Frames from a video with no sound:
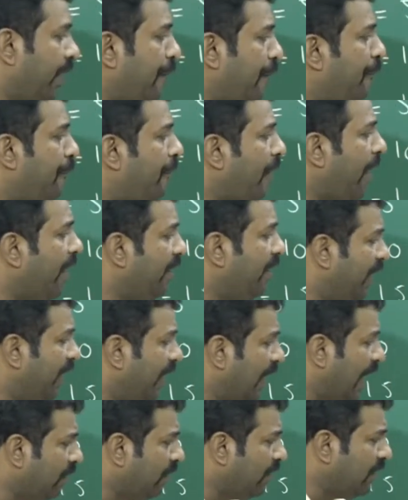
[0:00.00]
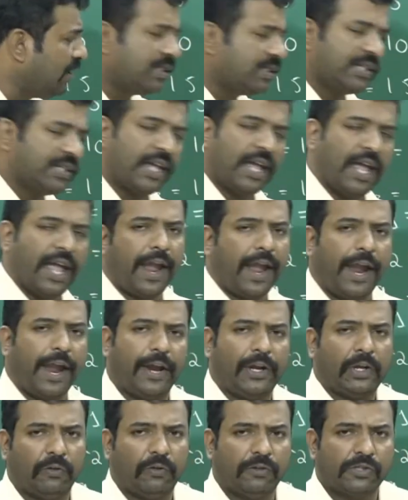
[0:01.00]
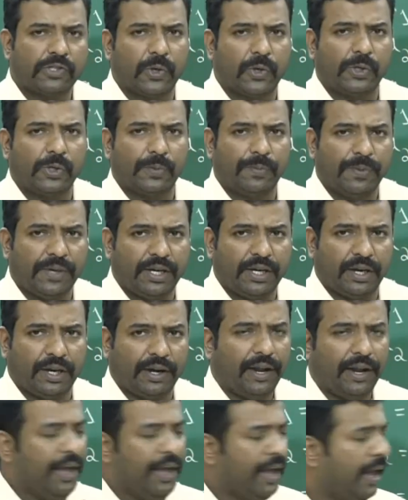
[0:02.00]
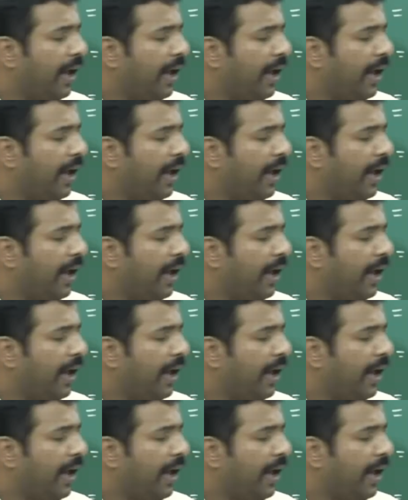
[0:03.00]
If I derive this, A2 is going to be here.